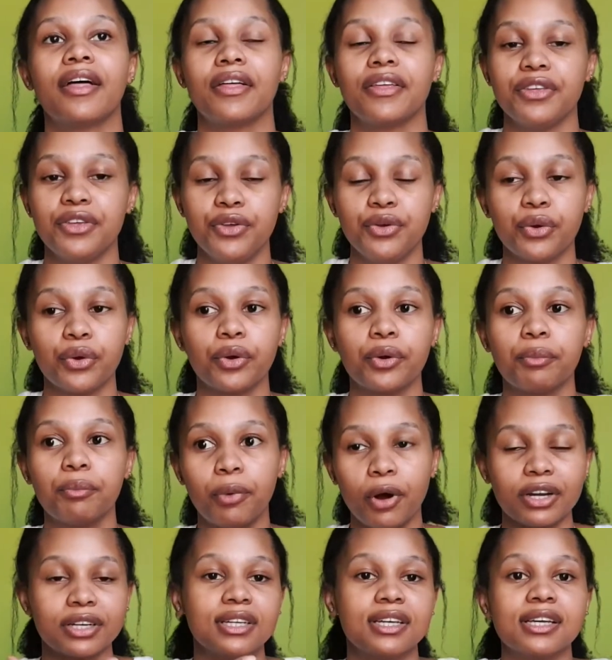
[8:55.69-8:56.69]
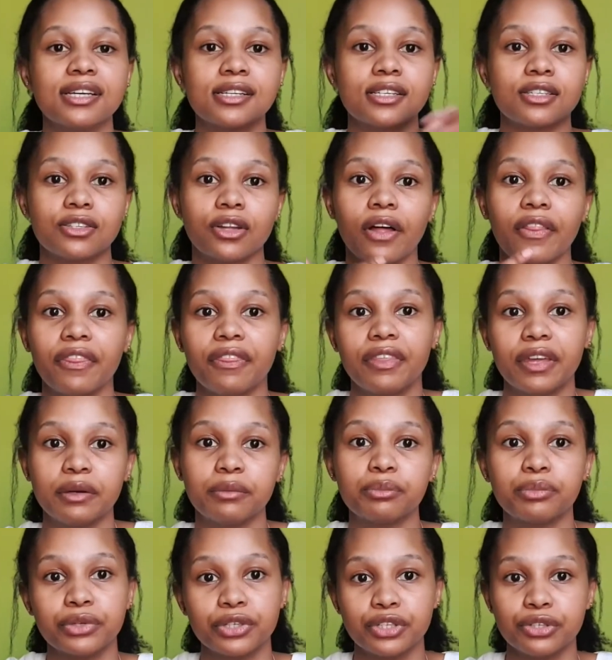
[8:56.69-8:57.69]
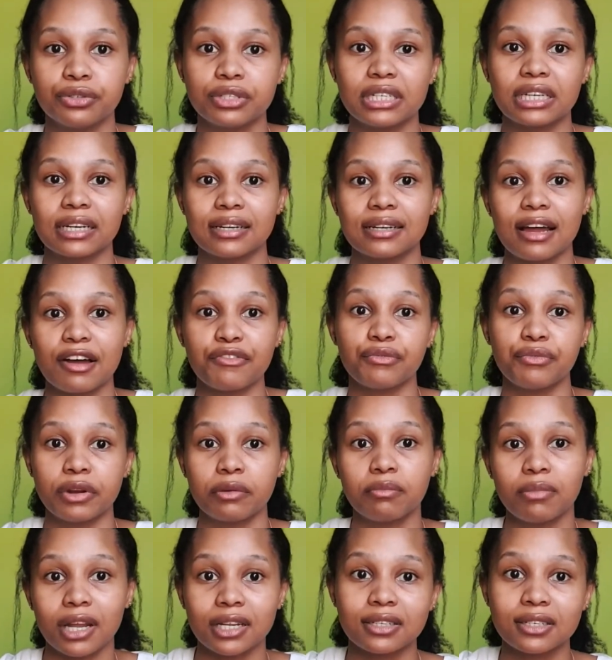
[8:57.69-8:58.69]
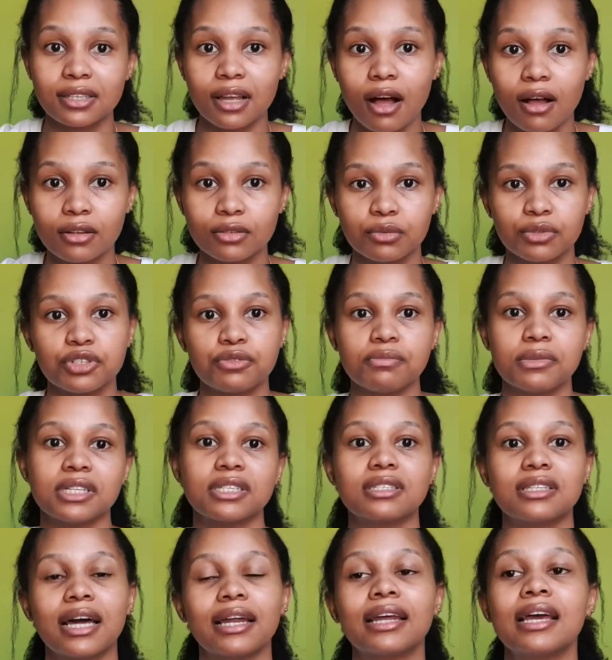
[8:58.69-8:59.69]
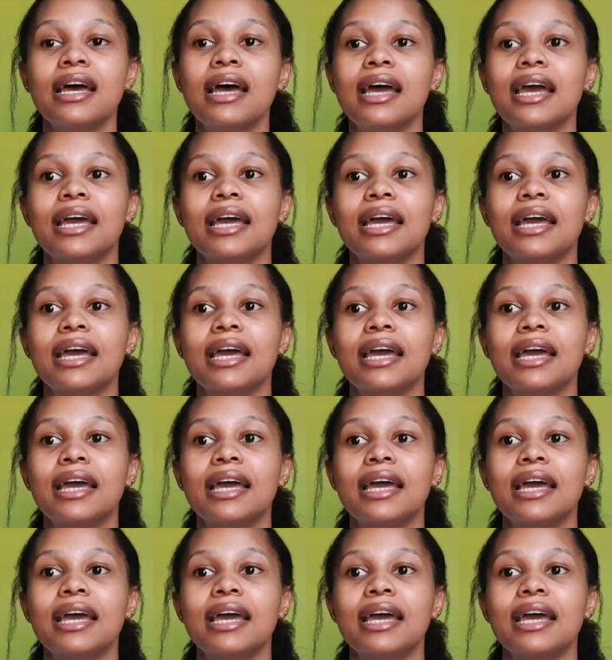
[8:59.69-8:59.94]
your body is not then producing enough red blood cells, which means that